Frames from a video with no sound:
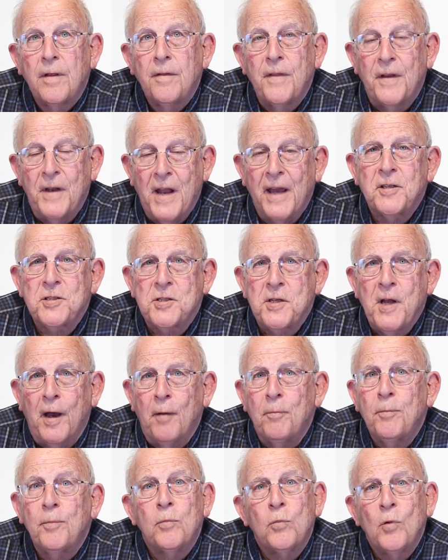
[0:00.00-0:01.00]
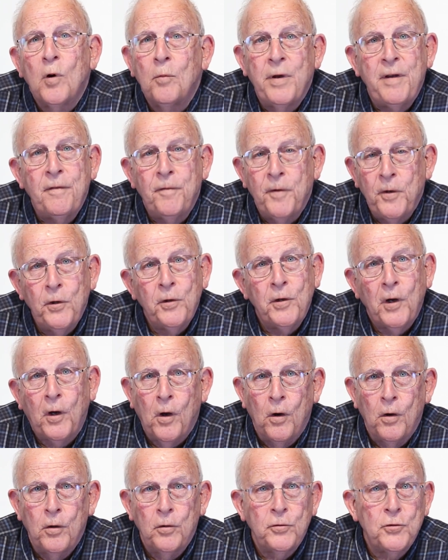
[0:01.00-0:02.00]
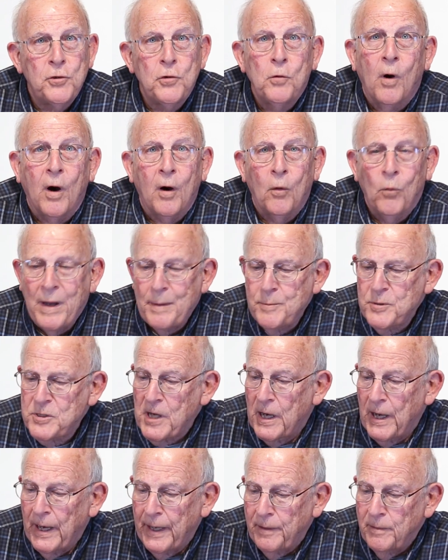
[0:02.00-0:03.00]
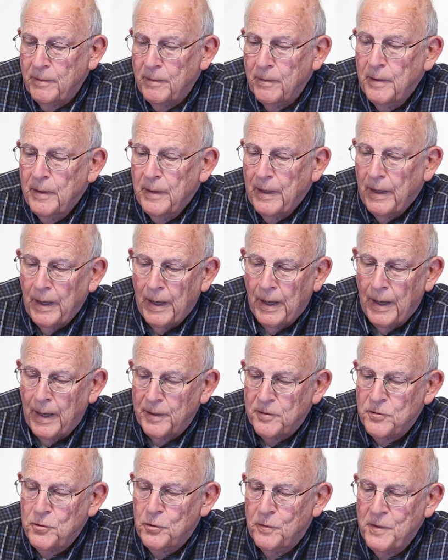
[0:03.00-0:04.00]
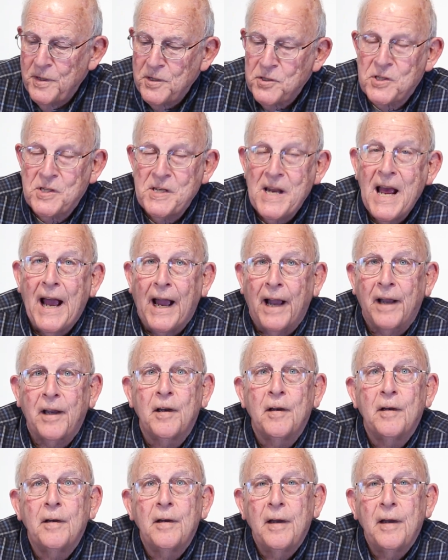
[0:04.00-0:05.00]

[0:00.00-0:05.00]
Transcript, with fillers: The next step will be for you to go to our website, uh, to this snack,